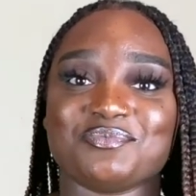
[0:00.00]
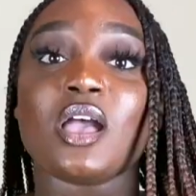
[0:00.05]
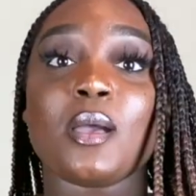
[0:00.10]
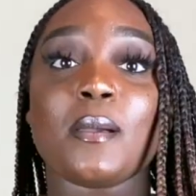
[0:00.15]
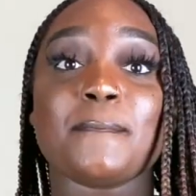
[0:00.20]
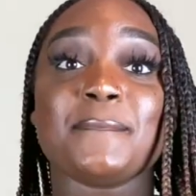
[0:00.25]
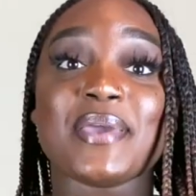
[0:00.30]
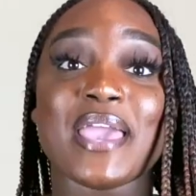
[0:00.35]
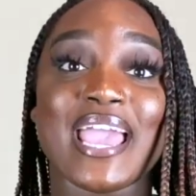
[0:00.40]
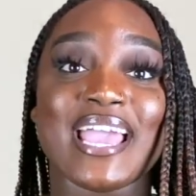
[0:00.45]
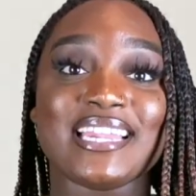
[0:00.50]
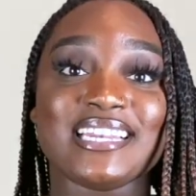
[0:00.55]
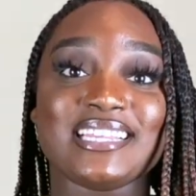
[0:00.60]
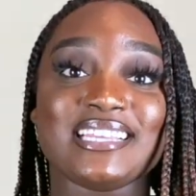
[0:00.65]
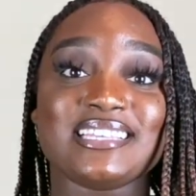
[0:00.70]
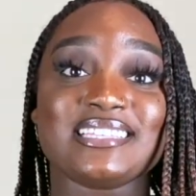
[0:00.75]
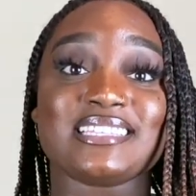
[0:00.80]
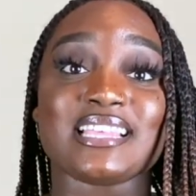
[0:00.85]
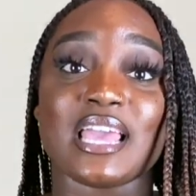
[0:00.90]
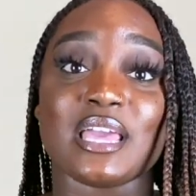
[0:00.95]

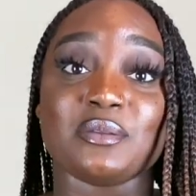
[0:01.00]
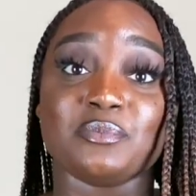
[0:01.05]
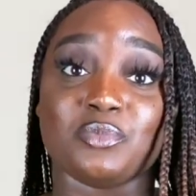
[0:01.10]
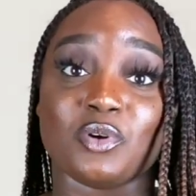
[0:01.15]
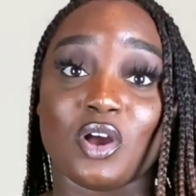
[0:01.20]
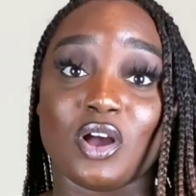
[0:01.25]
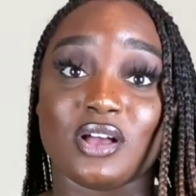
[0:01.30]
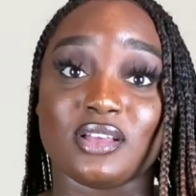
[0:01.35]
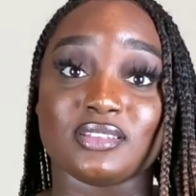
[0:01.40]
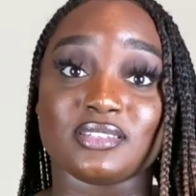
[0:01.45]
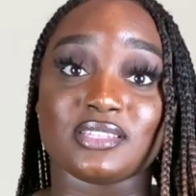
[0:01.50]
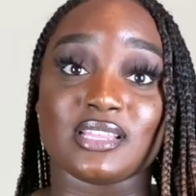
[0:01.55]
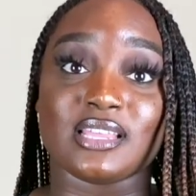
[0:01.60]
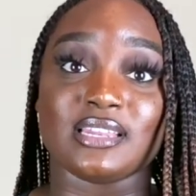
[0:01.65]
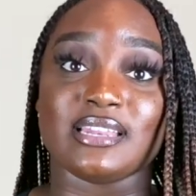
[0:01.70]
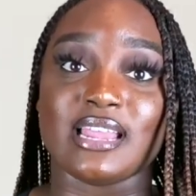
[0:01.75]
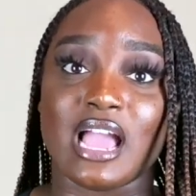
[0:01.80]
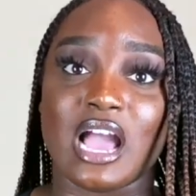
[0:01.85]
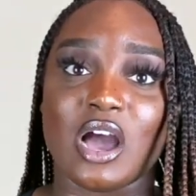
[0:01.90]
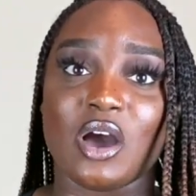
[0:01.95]
Panties and bras.
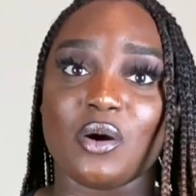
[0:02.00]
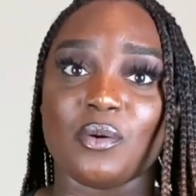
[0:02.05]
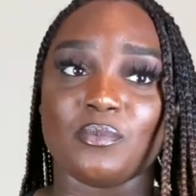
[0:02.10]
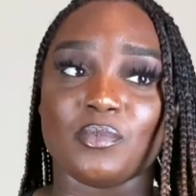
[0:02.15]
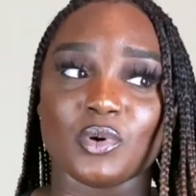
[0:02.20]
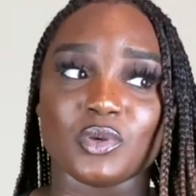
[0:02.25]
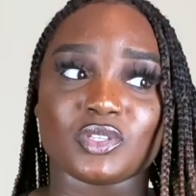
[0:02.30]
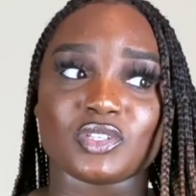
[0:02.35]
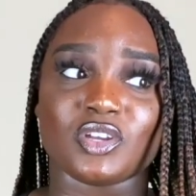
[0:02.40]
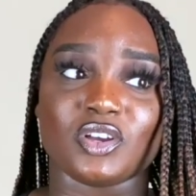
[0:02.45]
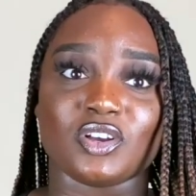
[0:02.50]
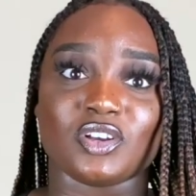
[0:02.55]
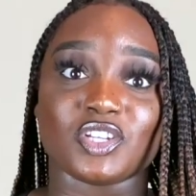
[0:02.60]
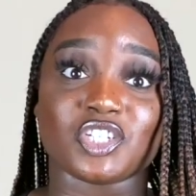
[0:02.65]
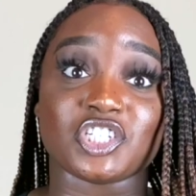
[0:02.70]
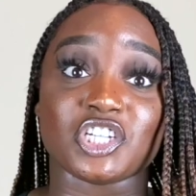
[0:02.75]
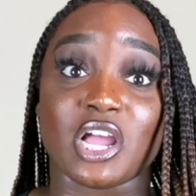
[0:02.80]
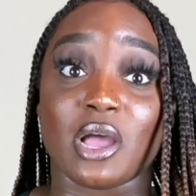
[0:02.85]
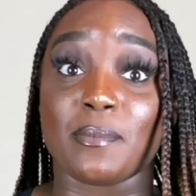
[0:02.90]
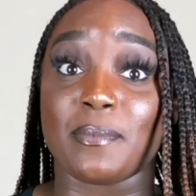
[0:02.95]
Now, most girls
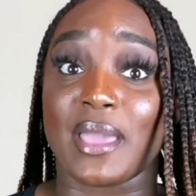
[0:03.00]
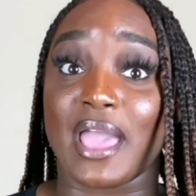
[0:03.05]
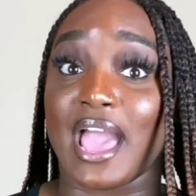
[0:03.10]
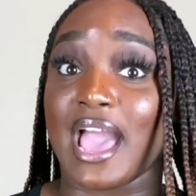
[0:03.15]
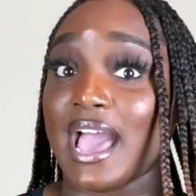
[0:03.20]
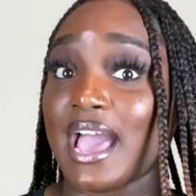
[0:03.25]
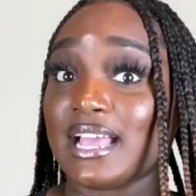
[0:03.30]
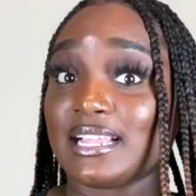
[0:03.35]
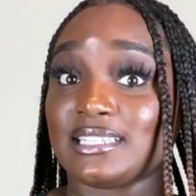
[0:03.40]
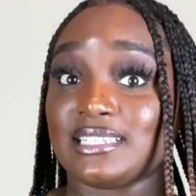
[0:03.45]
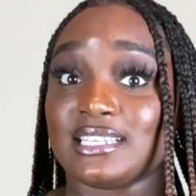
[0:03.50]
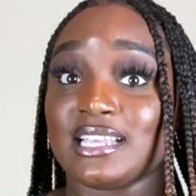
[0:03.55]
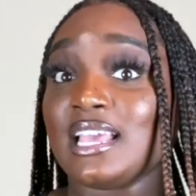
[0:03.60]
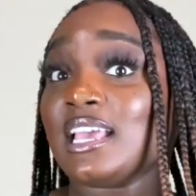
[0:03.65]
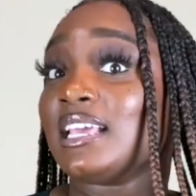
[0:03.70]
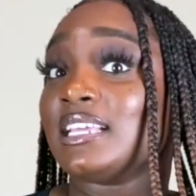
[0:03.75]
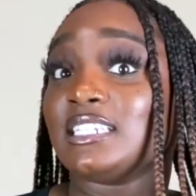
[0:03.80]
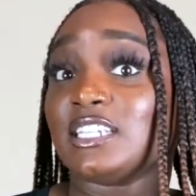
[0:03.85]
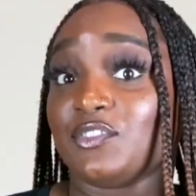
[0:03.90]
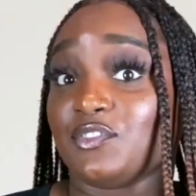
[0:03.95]
shop at
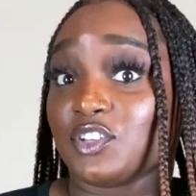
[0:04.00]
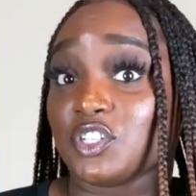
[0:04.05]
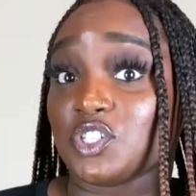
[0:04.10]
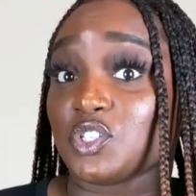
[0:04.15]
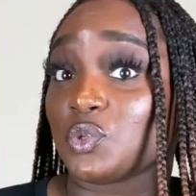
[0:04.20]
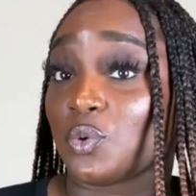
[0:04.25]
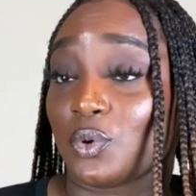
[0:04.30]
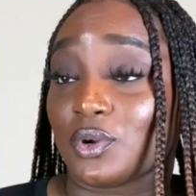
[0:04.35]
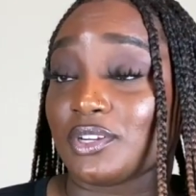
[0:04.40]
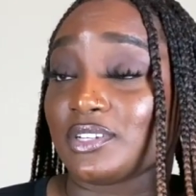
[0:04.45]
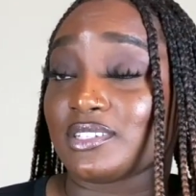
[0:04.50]
different stores.